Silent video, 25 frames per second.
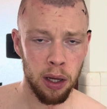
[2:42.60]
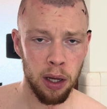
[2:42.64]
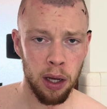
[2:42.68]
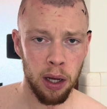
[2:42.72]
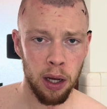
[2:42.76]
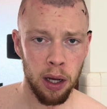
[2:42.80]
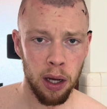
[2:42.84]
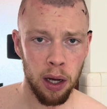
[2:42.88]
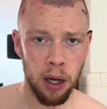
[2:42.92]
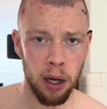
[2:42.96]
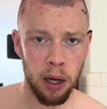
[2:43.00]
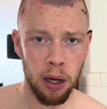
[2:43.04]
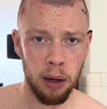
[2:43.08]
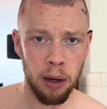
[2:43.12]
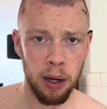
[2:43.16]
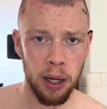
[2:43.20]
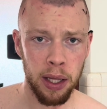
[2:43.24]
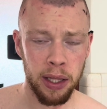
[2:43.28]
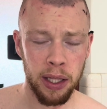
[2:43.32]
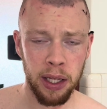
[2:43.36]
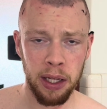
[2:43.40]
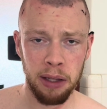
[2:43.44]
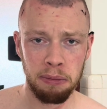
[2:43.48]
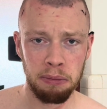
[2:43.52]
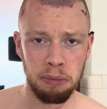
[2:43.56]
And
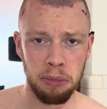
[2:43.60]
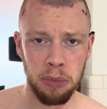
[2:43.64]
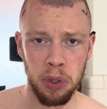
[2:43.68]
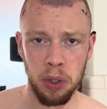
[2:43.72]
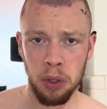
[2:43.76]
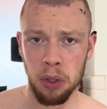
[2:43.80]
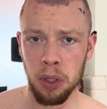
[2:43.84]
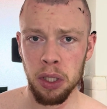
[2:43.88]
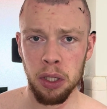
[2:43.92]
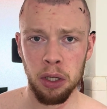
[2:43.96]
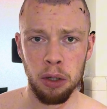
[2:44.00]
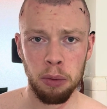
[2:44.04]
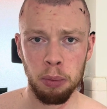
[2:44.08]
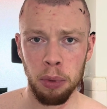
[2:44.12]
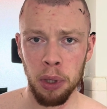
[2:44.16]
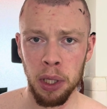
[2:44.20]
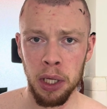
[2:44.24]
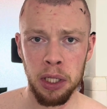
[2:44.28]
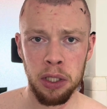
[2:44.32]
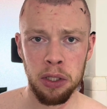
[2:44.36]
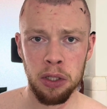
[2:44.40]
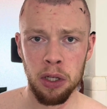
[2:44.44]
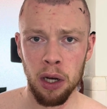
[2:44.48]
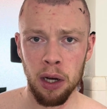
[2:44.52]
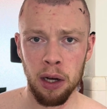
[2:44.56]
then clean your
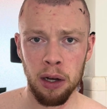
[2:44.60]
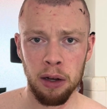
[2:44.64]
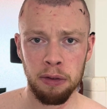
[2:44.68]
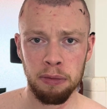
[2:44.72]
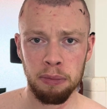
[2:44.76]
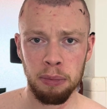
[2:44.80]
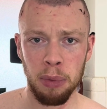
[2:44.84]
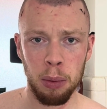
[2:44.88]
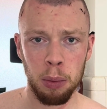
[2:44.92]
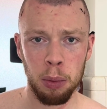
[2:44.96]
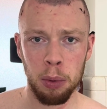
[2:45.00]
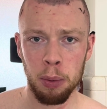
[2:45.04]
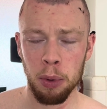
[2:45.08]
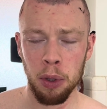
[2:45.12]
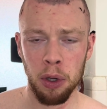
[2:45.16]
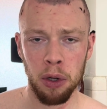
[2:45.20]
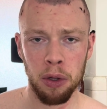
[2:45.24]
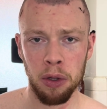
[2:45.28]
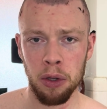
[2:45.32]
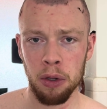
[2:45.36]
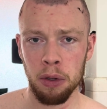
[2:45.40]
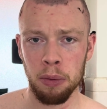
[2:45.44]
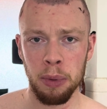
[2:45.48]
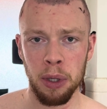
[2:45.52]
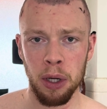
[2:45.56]
blades off, maybe put a
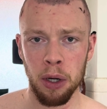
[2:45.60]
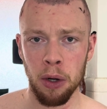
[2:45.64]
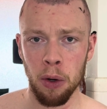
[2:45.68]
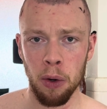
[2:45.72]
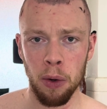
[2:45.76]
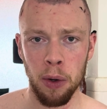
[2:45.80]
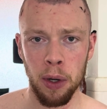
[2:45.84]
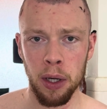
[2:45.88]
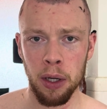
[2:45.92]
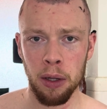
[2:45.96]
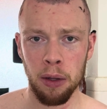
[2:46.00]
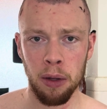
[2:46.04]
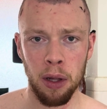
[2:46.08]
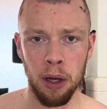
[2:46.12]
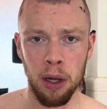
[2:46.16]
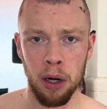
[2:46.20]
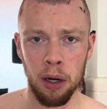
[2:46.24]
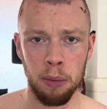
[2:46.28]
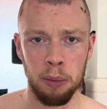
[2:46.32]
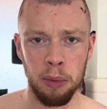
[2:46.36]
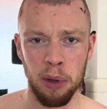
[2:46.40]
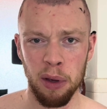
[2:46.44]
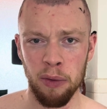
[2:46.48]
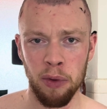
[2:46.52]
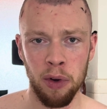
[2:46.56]
little bit of oil on them,
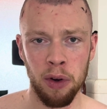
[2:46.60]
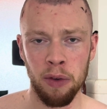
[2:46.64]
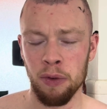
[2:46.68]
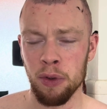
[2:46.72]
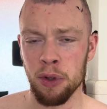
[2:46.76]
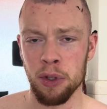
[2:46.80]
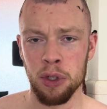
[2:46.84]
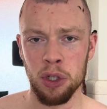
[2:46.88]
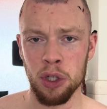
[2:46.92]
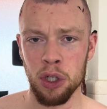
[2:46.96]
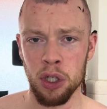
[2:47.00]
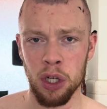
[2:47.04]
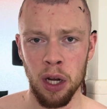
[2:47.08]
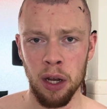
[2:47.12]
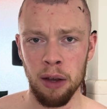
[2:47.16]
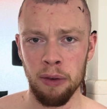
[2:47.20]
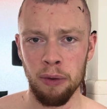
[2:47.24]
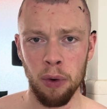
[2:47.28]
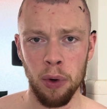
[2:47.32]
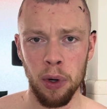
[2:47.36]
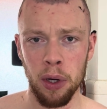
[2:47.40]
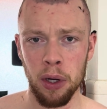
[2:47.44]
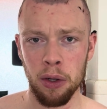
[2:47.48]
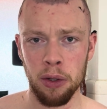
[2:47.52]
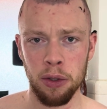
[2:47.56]
even if it's shave
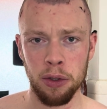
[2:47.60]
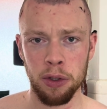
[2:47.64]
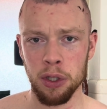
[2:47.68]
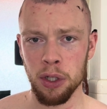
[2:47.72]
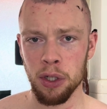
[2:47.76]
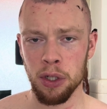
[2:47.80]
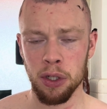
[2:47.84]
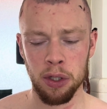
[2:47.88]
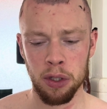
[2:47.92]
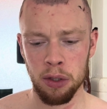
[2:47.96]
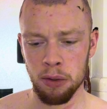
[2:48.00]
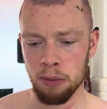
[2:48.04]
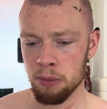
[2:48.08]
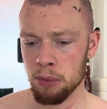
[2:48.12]
oil, just